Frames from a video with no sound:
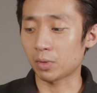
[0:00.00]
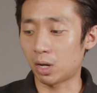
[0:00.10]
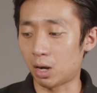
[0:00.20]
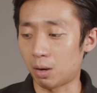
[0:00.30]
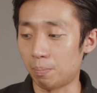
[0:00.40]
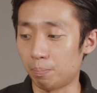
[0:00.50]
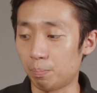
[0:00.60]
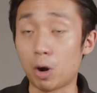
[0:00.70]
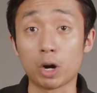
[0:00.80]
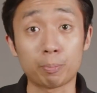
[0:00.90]

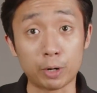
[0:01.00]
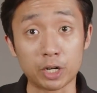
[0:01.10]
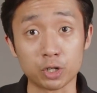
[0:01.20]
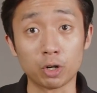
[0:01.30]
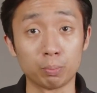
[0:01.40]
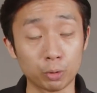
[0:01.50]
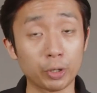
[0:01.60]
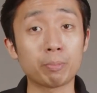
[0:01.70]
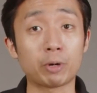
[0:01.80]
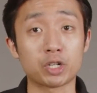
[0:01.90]
bar pressure or
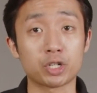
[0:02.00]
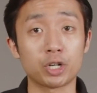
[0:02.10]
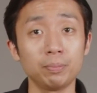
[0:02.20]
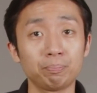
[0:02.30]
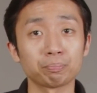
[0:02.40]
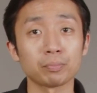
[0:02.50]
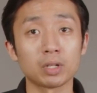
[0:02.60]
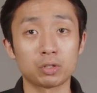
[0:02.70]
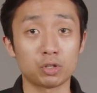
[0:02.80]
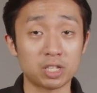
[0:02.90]
brewing pressure
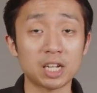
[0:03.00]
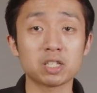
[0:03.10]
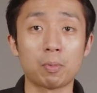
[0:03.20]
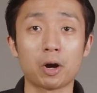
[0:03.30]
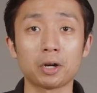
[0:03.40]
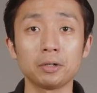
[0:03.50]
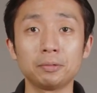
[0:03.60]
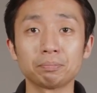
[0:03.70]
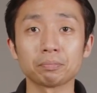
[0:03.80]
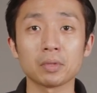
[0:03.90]
to 6 bar,
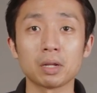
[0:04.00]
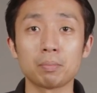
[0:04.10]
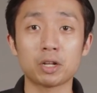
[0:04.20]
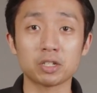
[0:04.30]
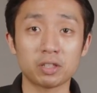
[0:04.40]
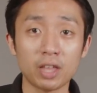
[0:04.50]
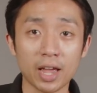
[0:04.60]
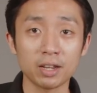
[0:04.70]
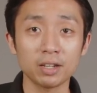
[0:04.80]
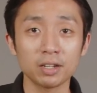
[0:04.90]
because
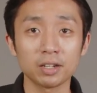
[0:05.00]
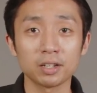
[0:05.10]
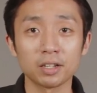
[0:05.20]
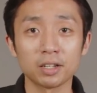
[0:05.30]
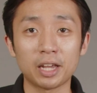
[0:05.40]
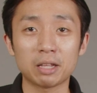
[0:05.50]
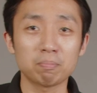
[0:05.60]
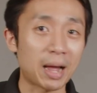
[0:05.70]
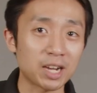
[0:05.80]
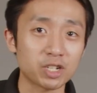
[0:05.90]
then it
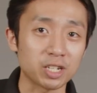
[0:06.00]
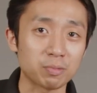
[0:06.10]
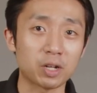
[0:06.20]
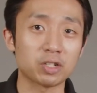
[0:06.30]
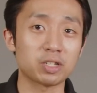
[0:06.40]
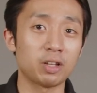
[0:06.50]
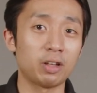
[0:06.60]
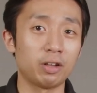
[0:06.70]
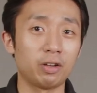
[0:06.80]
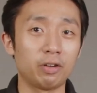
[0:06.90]
matches, because
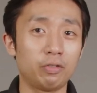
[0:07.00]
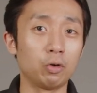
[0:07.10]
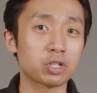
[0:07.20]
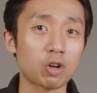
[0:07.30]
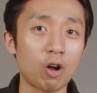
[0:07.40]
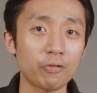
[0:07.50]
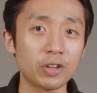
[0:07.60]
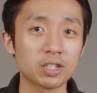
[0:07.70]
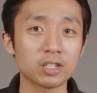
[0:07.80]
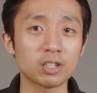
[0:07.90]
those
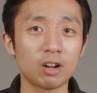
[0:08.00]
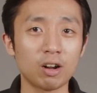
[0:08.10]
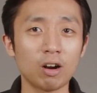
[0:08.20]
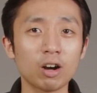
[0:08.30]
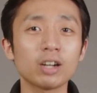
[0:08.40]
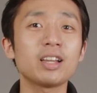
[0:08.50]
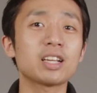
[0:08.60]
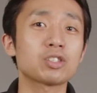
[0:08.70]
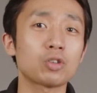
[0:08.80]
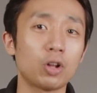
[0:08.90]
coffees are
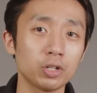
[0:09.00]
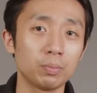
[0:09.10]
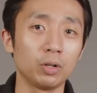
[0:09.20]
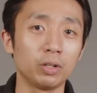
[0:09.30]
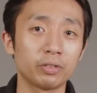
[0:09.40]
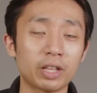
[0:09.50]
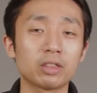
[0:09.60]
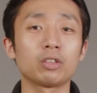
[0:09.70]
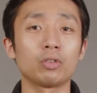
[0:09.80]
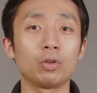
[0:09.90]
less soluble
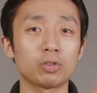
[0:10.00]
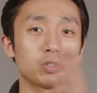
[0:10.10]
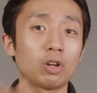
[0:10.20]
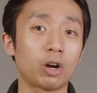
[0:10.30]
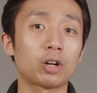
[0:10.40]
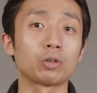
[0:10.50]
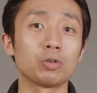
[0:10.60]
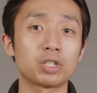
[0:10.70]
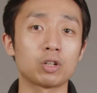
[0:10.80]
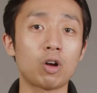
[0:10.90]
than those darker
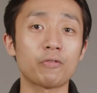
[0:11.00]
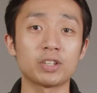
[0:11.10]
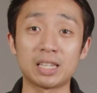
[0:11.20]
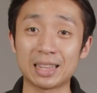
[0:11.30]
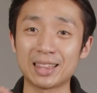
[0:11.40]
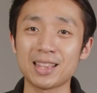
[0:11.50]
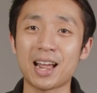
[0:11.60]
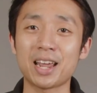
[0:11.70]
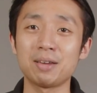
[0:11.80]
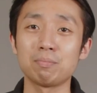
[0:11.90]
roasted coffees that
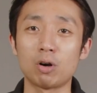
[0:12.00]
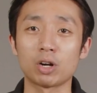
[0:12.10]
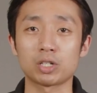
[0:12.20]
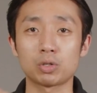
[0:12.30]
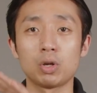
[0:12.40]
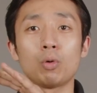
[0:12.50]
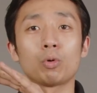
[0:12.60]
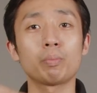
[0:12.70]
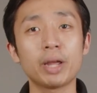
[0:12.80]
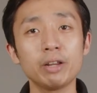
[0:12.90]
9 bars
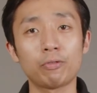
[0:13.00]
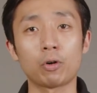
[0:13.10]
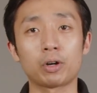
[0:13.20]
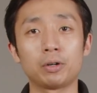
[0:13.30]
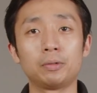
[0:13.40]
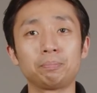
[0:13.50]
were made for.